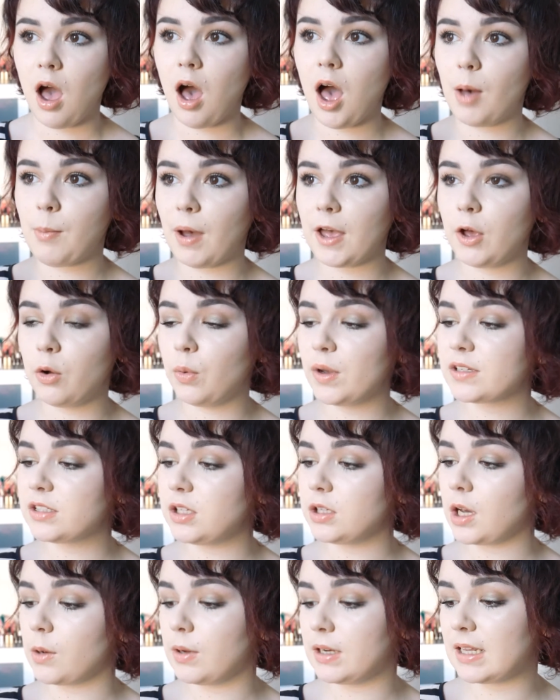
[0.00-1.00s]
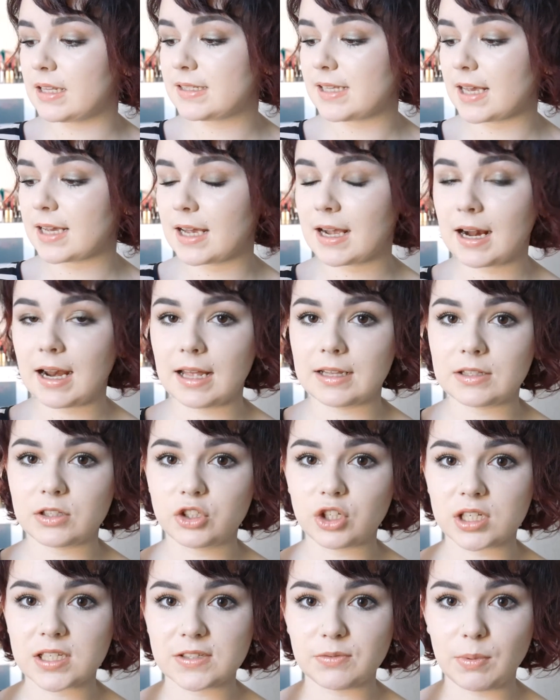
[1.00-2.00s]
I always do go in second
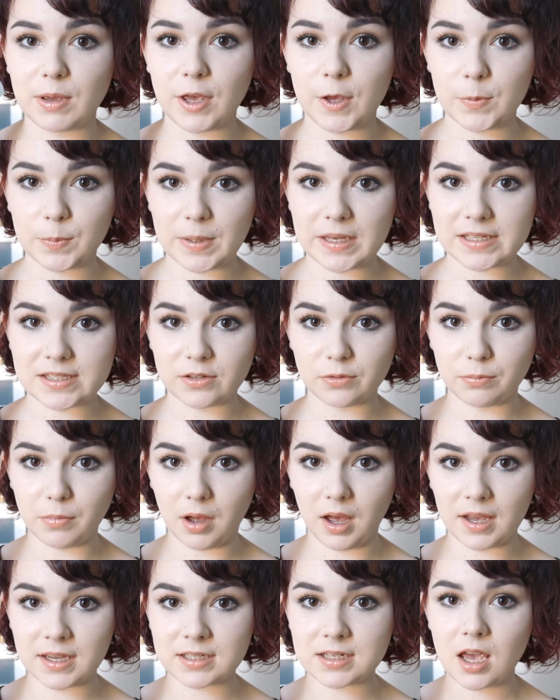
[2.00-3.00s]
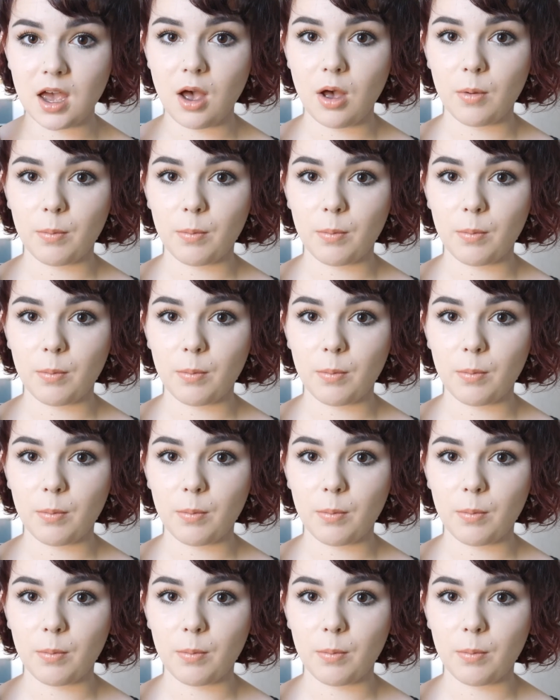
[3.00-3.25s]
cleanse just for my own peace of mind,